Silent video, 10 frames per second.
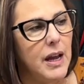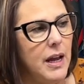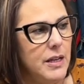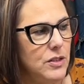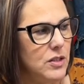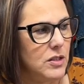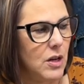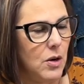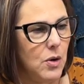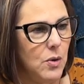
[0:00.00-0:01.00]
And
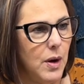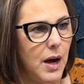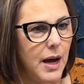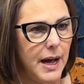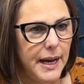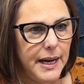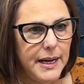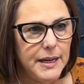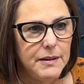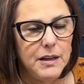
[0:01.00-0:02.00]
so
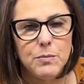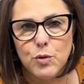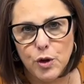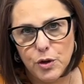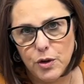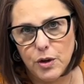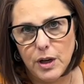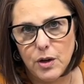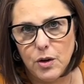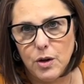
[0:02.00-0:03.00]
I embroidered
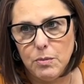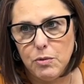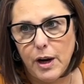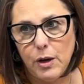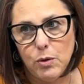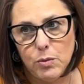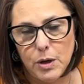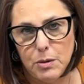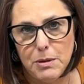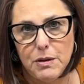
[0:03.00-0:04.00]
her bridal
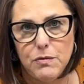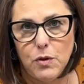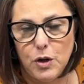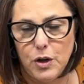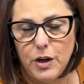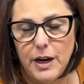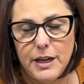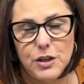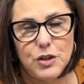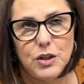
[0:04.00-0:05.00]
robe for her and
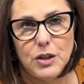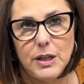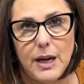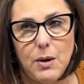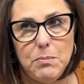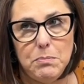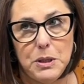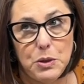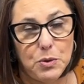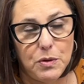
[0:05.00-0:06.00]
it turned out
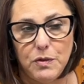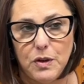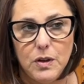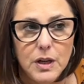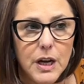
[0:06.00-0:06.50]
beautiful.